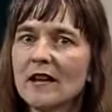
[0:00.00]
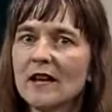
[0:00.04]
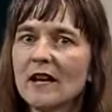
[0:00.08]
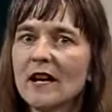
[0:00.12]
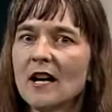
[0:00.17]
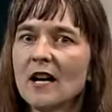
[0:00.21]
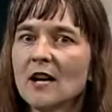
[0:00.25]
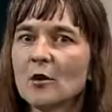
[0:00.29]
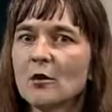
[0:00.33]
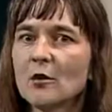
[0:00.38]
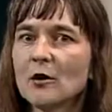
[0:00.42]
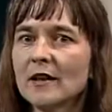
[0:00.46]

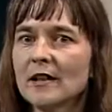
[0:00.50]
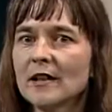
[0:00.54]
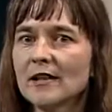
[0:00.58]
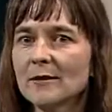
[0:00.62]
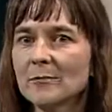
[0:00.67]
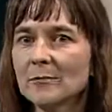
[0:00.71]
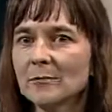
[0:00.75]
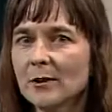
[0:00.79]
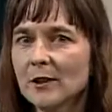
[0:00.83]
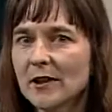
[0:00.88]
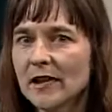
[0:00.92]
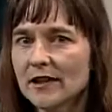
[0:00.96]
According to
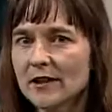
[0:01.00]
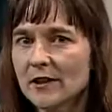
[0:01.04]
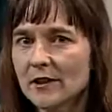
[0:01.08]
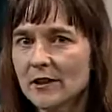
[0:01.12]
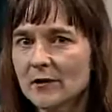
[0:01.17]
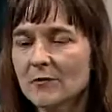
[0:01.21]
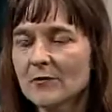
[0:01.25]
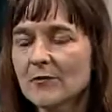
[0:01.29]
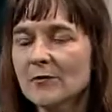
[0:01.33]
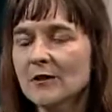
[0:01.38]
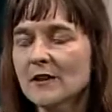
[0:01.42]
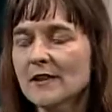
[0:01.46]
Plato,
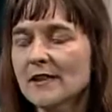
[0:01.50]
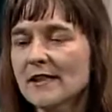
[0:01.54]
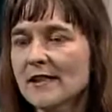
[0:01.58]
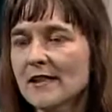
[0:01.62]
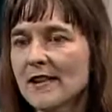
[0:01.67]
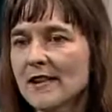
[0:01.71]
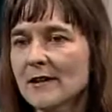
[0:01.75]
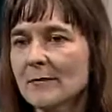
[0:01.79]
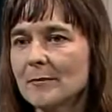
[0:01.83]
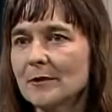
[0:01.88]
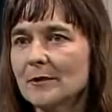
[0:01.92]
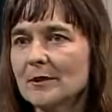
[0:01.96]
for
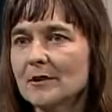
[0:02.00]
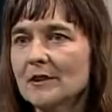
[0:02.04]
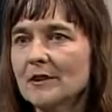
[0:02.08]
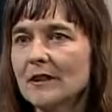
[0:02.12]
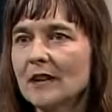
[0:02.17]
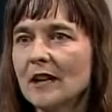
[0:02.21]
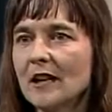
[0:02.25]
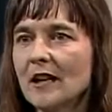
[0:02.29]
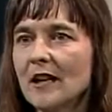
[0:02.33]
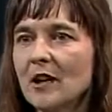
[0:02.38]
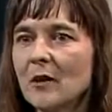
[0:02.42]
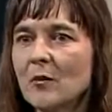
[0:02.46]
example,
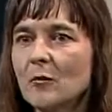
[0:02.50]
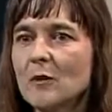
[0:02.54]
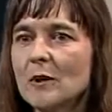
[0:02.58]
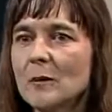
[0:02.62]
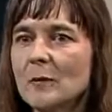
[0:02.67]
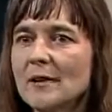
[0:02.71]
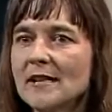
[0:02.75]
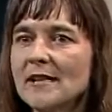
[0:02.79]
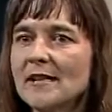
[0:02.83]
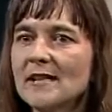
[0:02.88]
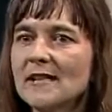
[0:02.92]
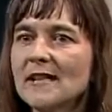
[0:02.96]
when
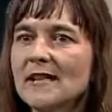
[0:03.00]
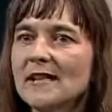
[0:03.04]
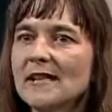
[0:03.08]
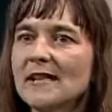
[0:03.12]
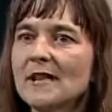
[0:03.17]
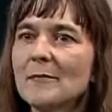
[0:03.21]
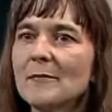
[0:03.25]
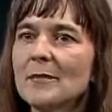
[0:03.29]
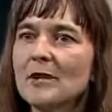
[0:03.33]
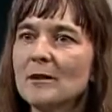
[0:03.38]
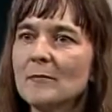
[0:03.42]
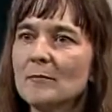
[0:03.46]
we see
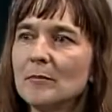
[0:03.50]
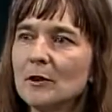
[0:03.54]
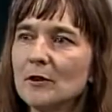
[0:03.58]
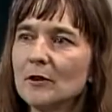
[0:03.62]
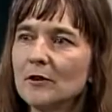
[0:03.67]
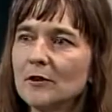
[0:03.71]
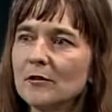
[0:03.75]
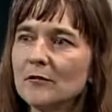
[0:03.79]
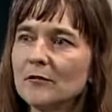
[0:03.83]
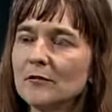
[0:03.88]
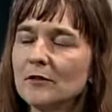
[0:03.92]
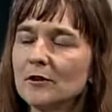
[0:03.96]
something
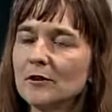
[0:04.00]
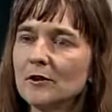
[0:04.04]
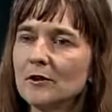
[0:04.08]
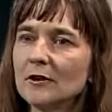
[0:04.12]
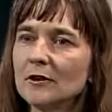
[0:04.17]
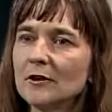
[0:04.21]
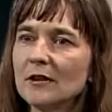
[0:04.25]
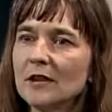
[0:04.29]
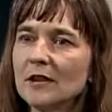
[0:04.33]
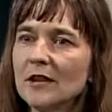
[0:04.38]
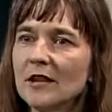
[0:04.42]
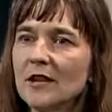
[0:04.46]
beautiful,
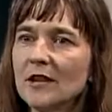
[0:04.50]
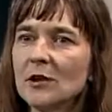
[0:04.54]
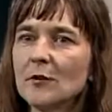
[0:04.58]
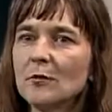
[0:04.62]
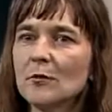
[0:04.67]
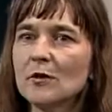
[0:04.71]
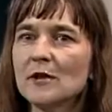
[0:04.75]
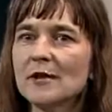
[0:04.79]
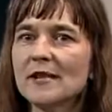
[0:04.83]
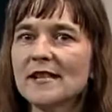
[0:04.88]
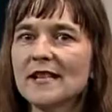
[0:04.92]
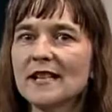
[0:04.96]

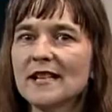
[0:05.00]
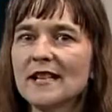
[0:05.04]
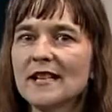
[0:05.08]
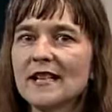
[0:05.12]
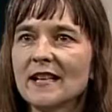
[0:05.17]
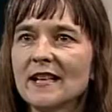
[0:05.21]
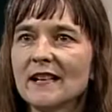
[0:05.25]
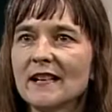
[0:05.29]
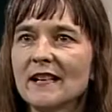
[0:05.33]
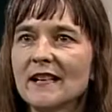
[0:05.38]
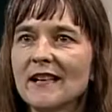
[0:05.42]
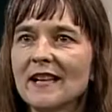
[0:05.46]
we're
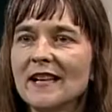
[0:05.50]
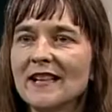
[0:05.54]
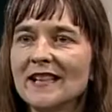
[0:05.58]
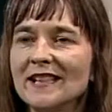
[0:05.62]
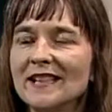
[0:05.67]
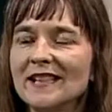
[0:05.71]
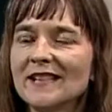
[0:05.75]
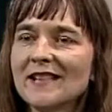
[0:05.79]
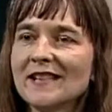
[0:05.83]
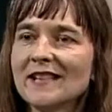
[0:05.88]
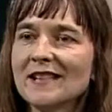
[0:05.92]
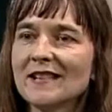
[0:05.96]
seeing an
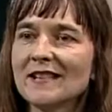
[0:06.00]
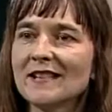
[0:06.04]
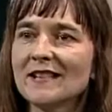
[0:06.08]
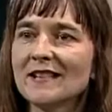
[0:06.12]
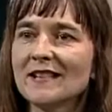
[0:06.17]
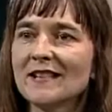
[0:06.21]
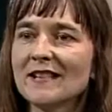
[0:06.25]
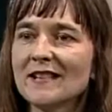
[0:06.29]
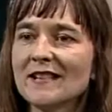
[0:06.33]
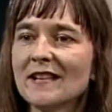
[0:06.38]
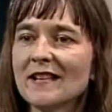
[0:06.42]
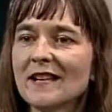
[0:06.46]

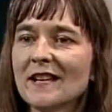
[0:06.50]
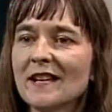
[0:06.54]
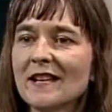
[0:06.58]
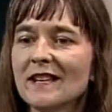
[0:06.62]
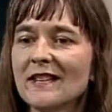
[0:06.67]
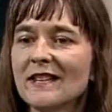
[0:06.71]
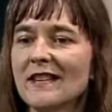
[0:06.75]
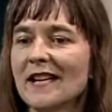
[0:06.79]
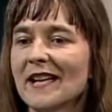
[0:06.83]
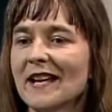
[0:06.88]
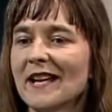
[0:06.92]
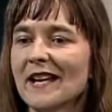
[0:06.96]
instance
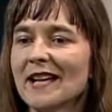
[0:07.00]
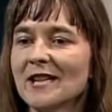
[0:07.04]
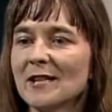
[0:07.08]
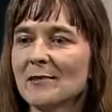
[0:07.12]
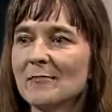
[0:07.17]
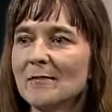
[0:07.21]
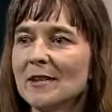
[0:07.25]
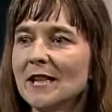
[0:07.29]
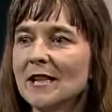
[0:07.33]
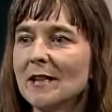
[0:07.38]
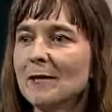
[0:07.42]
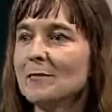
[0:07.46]
that has
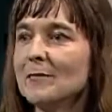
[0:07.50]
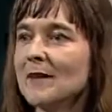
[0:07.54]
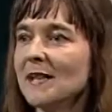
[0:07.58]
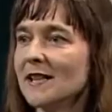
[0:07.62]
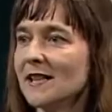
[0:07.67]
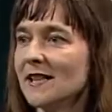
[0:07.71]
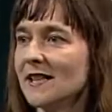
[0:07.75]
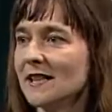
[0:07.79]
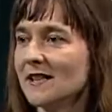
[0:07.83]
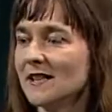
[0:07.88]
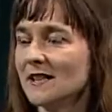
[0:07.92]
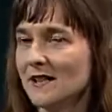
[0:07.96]
many,
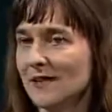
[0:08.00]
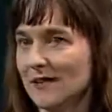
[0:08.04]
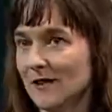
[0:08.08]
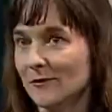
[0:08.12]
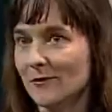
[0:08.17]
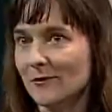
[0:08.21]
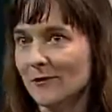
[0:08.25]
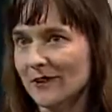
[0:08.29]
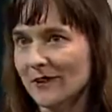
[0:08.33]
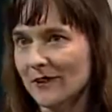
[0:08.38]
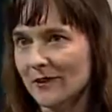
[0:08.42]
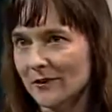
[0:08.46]
many
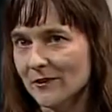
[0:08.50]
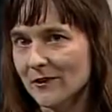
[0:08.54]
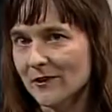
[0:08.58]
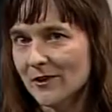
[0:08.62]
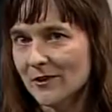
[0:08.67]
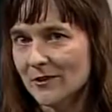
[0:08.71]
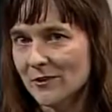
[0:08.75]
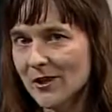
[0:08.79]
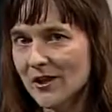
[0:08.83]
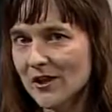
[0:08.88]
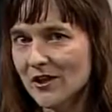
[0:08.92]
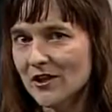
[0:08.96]
different
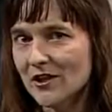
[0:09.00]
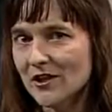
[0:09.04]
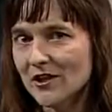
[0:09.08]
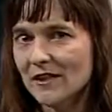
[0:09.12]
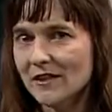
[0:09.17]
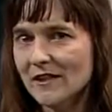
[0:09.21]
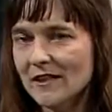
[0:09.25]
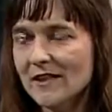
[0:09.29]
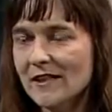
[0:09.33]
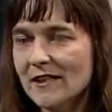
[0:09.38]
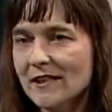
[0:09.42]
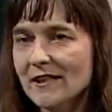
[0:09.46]

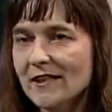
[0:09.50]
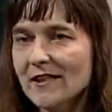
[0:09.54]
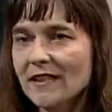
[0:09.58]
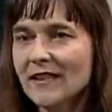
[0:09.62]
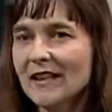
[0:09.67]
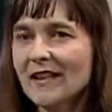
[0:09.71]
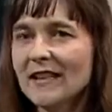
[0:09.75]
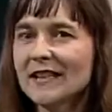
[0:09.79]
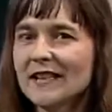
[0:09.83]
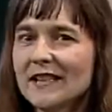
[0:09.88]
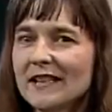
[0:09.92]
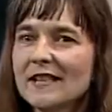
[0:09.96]
illustrations,
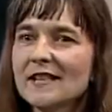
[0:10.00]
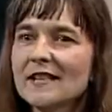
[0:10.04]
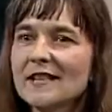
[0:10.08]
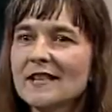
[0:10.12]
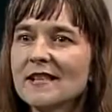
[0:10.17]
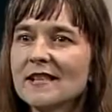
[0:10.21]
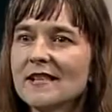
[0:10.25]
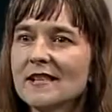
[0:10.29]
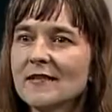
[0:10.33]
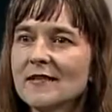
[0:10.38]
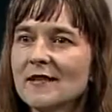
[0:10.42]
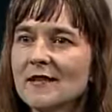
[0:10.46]
an
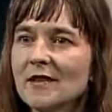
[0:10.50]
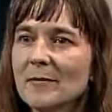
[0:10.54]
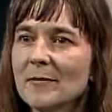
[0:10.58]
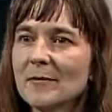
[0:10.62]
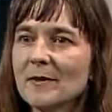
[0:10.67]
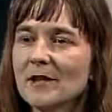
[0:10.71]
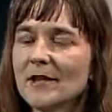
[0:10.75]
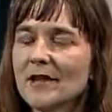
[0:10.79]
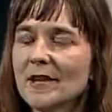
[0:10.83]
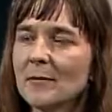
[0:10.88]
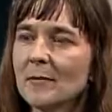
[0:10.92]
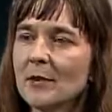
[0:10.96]
instance of
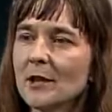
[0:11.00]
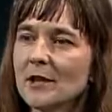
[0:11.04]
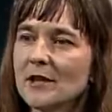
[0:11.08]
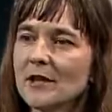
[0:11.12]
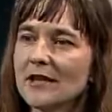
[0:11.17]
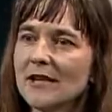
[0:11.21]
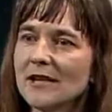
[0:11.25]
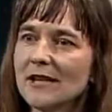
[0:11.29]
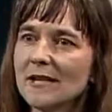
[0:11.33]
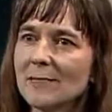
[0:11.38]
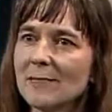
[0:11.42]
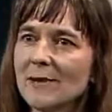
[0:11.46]
something that
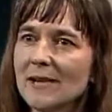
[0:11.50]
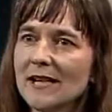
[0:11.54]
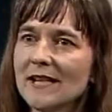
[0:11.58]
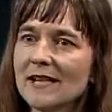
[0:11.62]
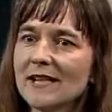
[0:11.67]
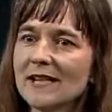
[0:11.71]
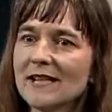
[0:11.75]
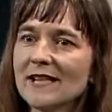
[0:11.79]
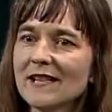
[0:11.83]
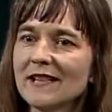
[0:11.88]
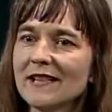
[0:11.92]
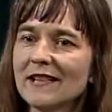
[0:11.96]

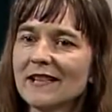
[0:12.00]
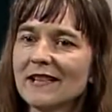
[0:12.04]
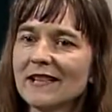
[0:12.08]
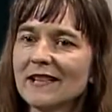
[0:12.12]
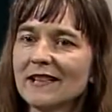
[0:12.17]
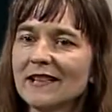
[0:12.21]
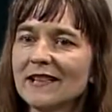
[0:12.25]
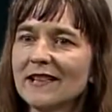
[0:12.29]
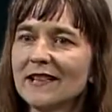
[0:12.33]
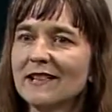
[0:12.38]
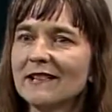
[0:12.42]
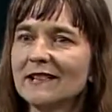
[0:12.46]
participates
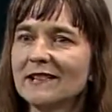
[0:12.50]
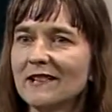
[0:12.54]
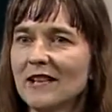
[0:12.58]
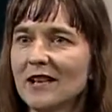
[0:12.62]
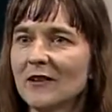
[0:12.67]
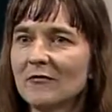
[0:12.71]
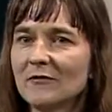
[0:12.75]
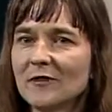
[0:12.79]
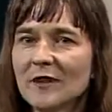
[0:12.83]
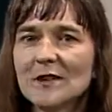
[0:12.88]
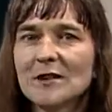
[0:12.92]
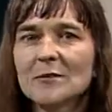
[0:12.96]
in a
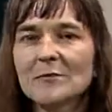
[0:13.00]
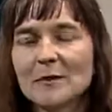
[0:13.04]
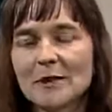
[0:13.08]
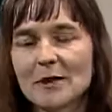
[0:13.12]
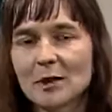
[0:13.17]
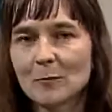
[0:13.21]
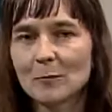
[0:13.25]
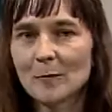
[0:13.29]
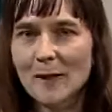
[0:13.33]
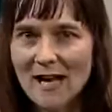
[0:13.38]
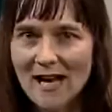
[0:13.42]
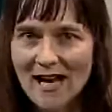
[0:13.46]

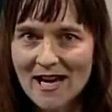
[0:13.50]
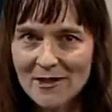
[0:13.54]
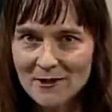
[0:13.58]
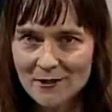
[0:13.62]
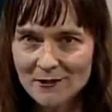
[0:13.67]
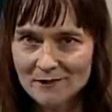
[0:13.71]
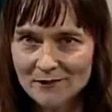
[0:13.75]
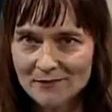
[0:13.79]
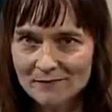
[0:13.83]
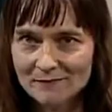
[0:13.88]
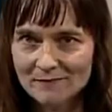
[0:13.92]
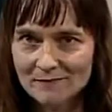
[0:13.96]
fundamental
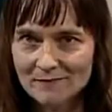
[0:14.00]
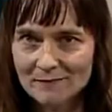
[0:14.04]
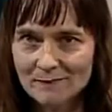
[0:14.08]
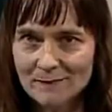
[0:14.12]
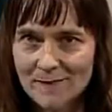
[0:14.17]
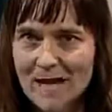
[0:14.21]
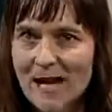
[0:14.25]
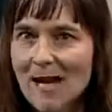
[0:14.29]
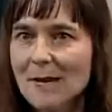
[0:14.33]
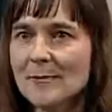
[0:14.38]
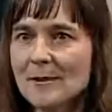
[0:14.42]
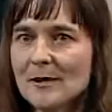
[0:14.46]
pattern,
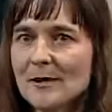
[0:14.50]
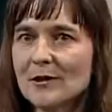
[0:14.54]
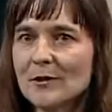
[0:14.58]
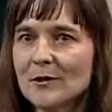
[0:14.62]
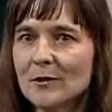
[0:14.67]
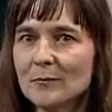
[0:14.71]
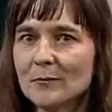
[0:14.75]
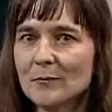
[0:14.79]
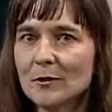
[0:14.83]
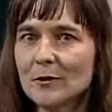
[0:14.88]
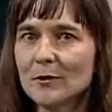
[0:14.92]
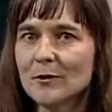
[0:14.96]

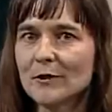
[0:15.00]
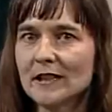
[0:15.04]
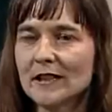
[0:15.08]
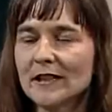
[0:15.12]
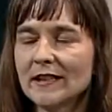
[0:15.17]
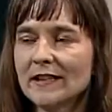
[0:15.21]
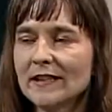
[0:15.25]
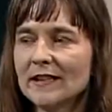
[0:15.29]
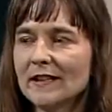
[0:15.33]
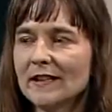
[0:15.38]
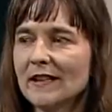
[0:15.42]
absolute beauty.